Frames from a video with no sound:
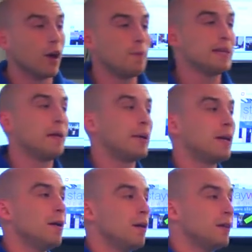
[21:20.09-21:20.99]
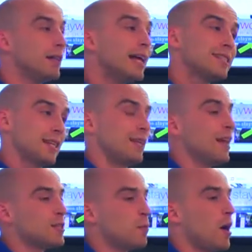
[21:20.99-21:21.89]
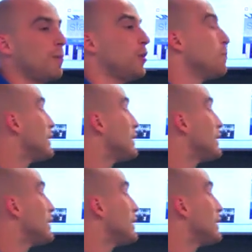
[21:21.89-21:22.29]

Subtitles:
are becoming less and less popular